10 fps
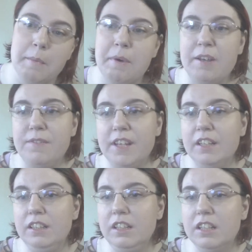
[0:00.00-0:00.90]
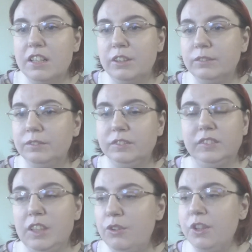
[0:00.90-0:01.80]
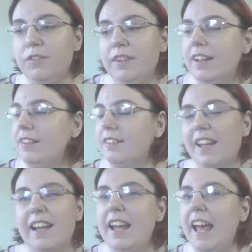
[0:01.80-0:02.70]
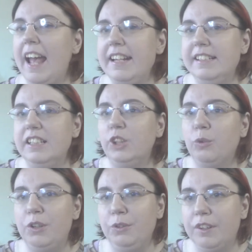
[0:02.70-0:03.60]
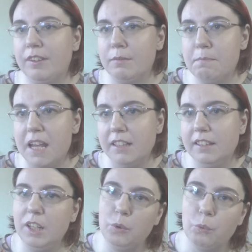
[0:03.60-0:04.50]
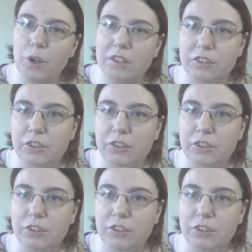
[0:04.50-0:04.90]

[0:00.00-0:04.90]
But I figure, you know, this will give you guys kind of ideal what to expect and what